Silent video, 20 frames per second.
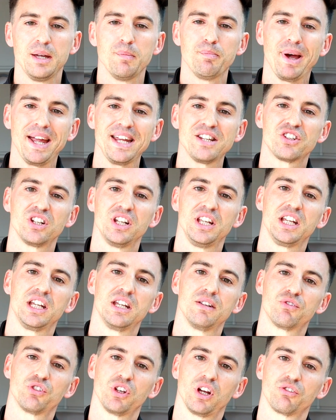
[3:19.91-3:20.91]
Basically
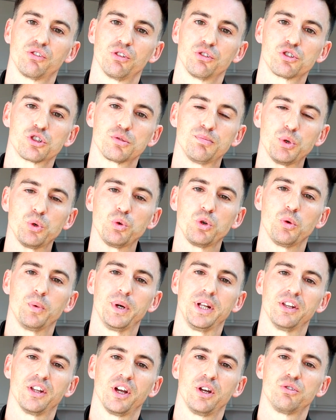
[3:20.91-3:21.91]
gives us a smaller
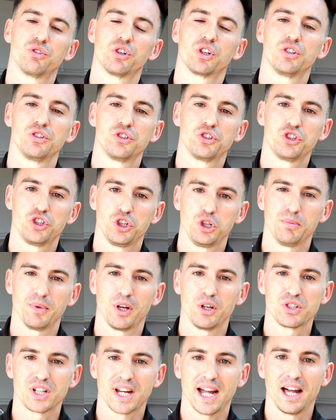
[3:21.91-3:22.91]
window to consume
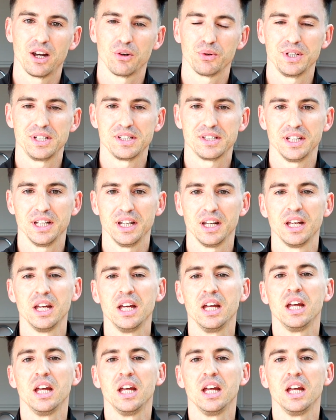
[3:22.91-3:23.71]
those calories in.